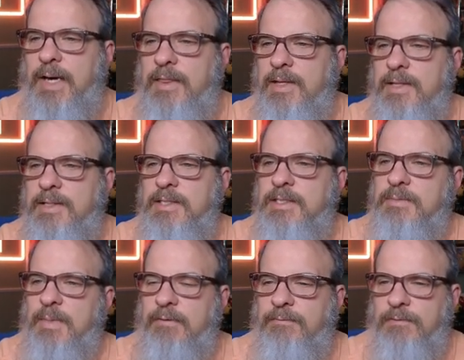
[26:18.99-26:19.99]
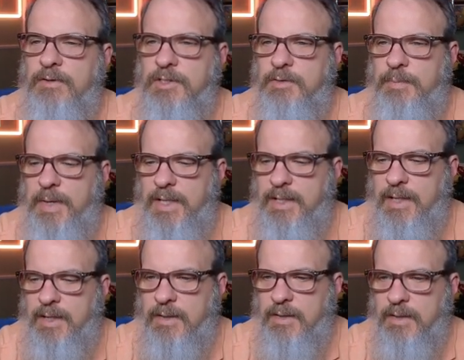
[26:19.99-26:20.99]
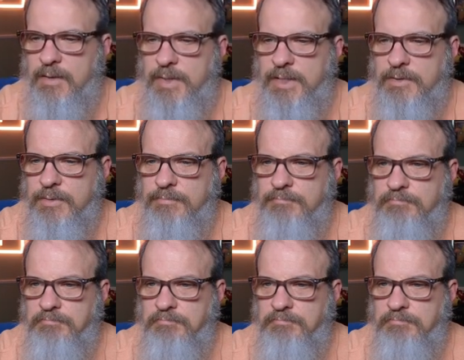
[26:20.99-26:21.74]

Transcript: I think this is my first beta Air Elemental.